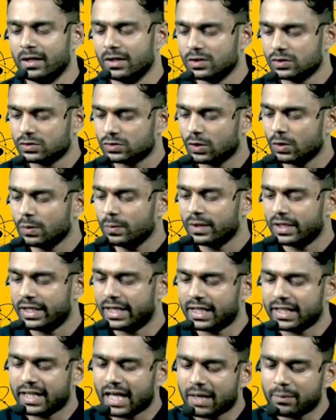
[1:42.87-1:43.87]
So
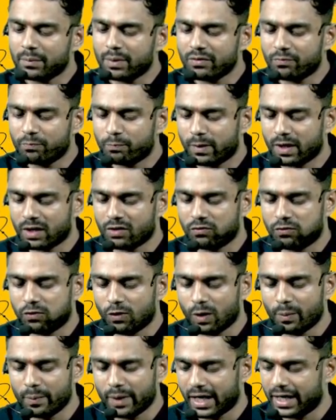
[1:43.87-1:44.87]
it can be
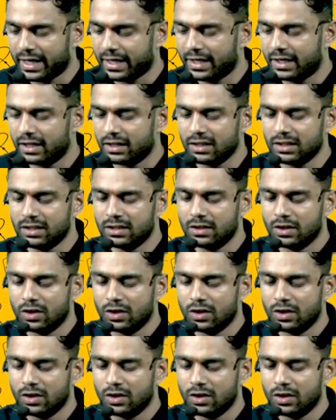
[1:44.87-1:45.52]
performed at the